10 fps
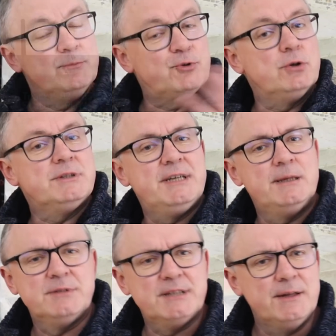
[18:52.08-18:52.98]
broad
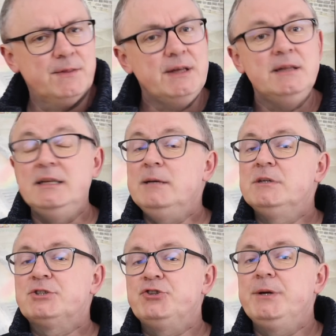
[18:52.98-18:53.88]
terms then, the
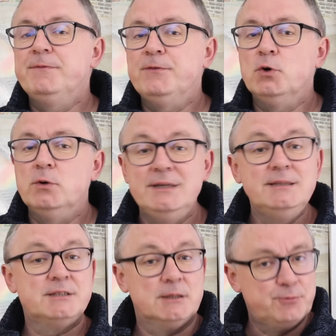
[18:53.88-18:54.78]
Leema Stream 4
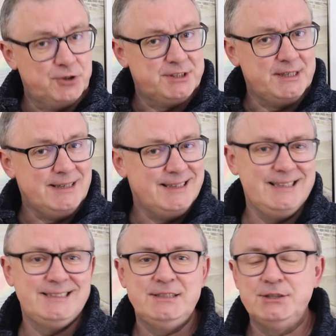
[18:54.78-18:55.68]
is pretty
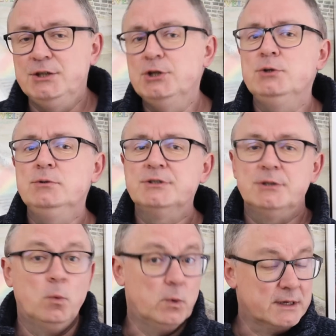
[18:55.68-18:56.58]
easy to use,
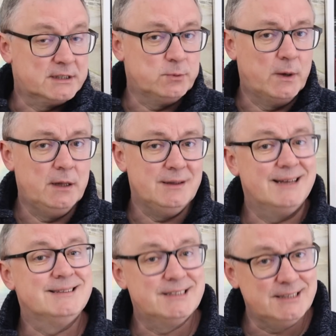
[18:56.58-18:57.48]
works well,
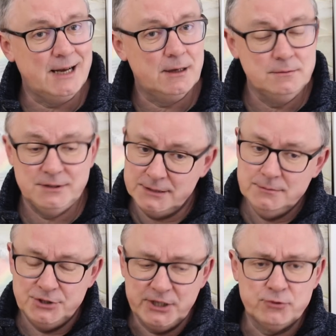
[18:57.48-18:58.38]
and sounds,
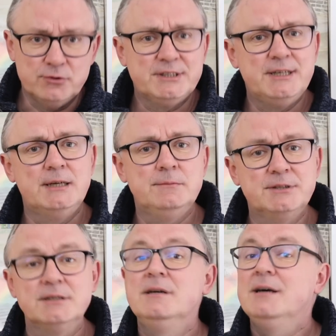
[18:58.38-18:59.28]
in general
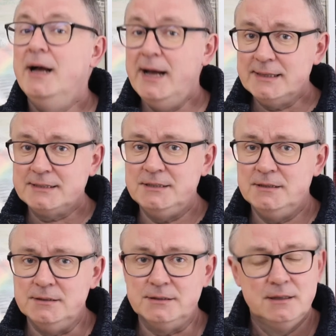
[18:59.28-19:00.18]
terms,
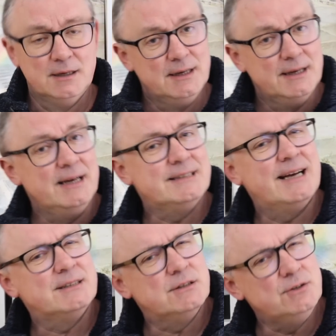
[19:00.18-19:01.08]
excellent. It
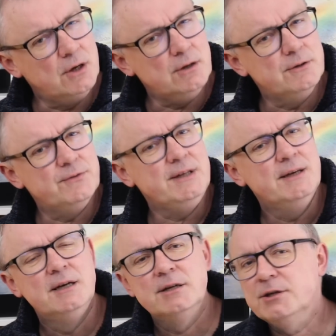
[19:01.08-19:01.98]
has none of the
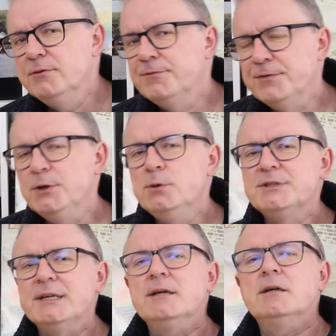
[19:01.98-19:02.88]

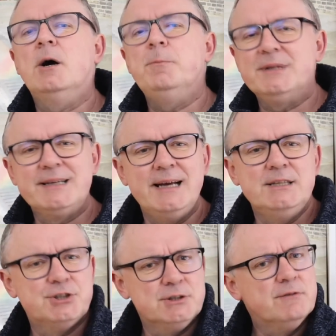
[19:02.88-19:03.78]
confusing
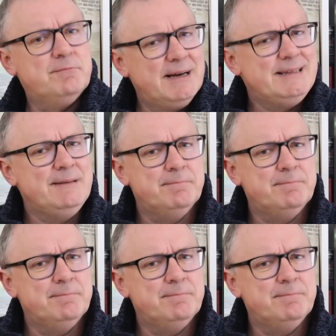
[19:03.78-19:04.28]
complication of many